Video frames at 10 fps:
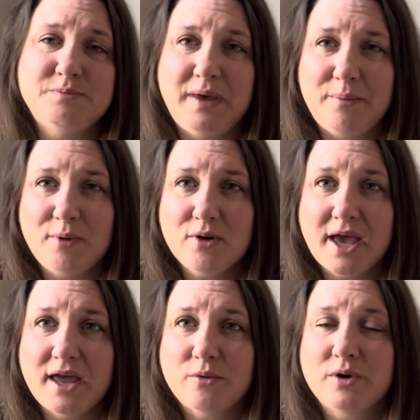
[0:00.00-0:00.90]
people
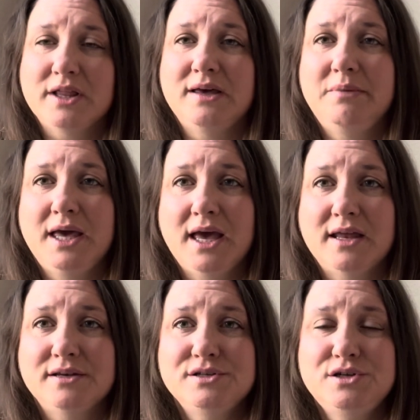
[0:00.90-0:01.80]
can really
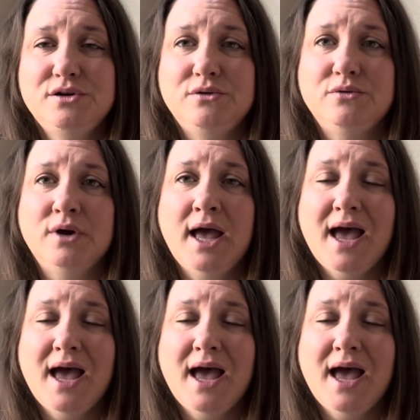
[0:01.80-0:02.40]
begin to